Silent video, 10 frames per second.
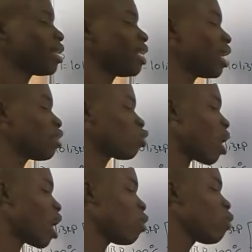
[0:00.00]
That's
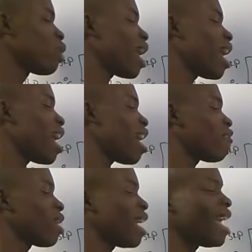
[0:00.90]
why we will
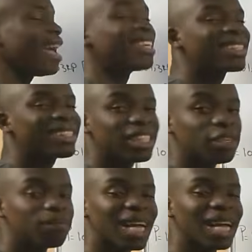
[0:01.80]
have a
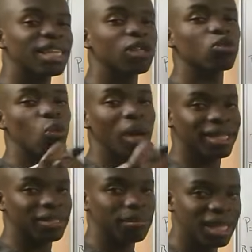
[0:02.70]
steam that is
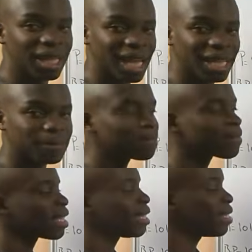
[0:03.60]
wet, meaning that
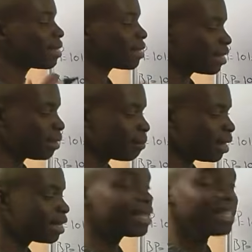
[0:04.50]
the steam,
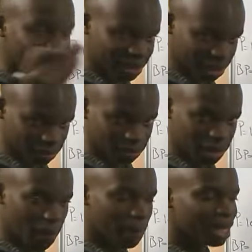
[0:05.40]
it is
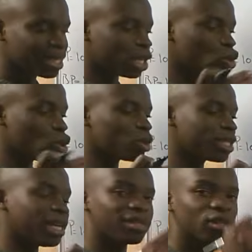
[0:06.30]
steam, but it
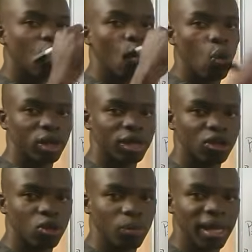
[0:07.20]
contains
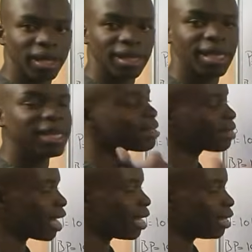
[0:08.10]
water droplets
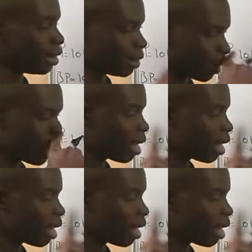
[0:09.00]
inside it.